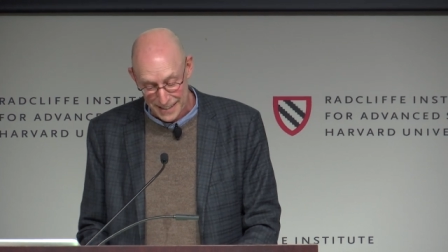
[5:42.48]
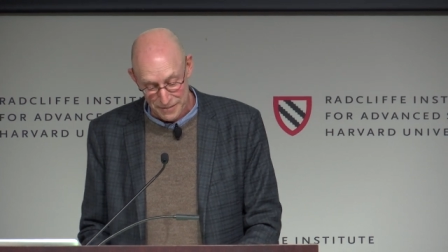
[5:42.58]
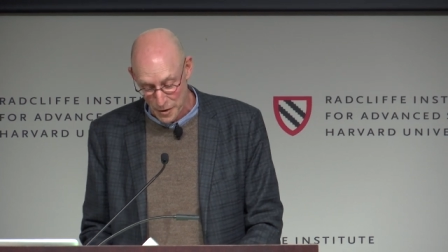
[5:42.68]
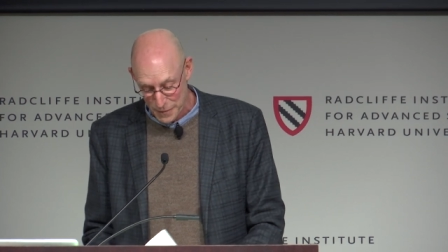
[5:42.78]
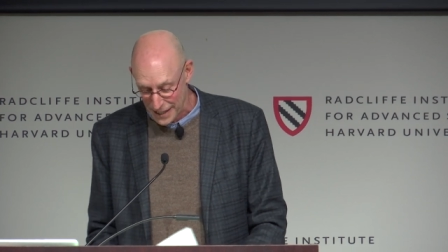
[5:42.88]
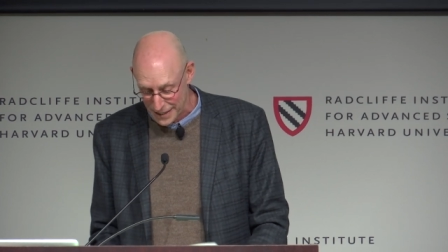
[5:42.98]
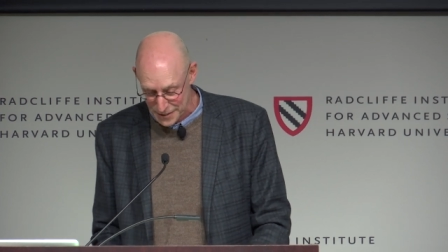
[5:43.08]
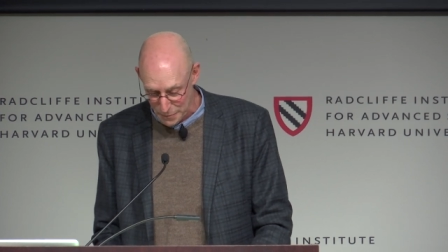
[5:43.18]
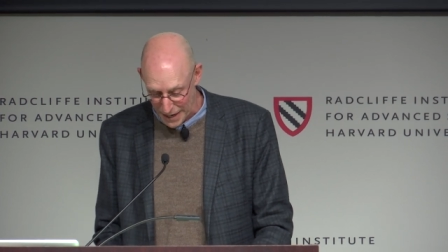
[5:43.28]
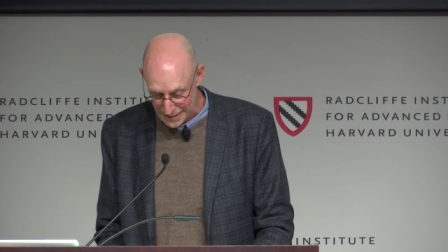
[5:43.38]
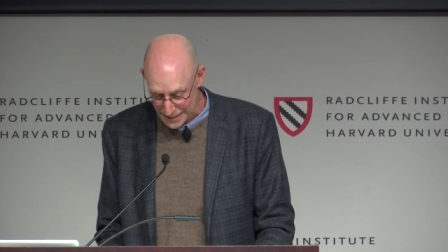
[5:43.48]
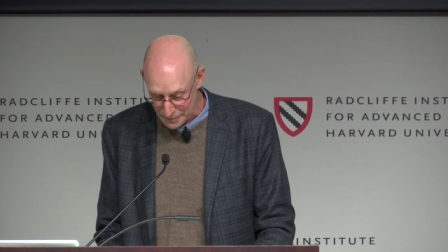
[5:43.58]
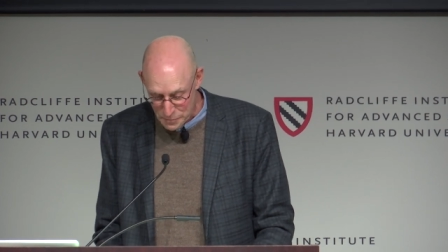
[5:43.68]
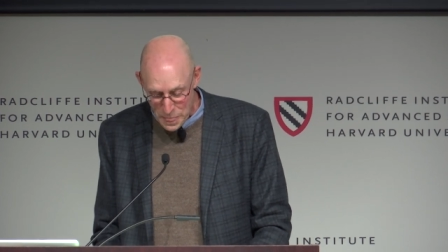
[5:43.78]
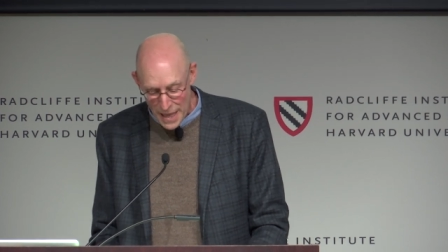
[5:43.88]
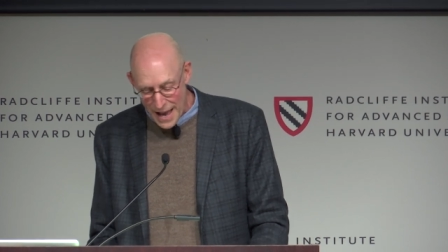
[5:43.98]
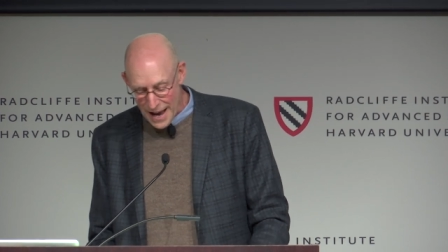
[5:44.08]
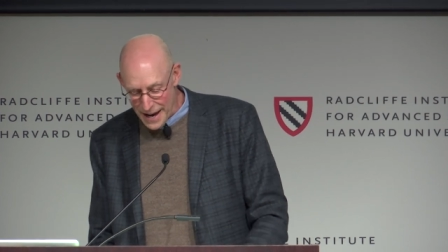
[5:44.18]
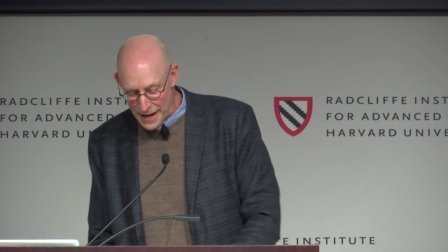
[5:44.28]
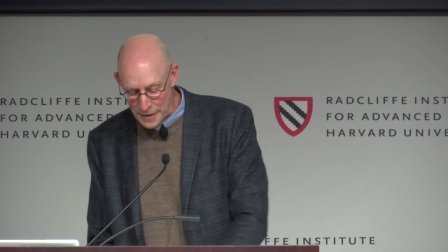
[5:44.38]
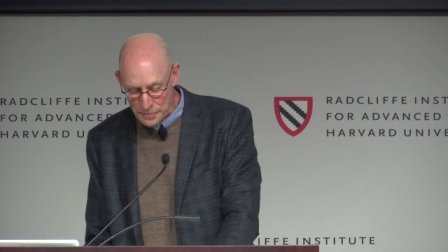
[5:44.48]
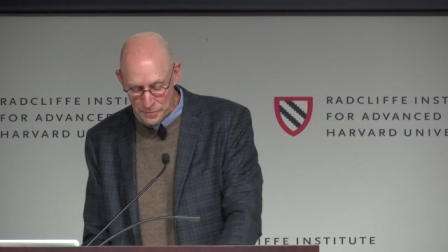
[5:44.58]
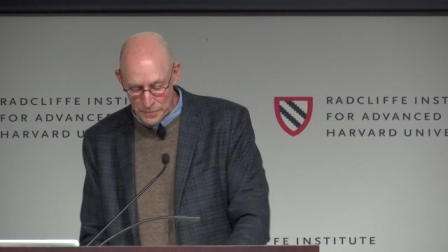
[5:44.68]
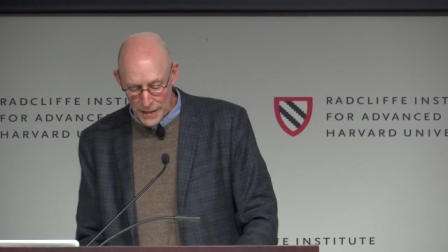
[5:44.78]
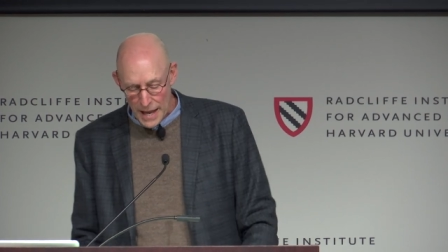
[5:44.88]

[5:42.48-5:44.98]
like a pharmacology magazine. Um,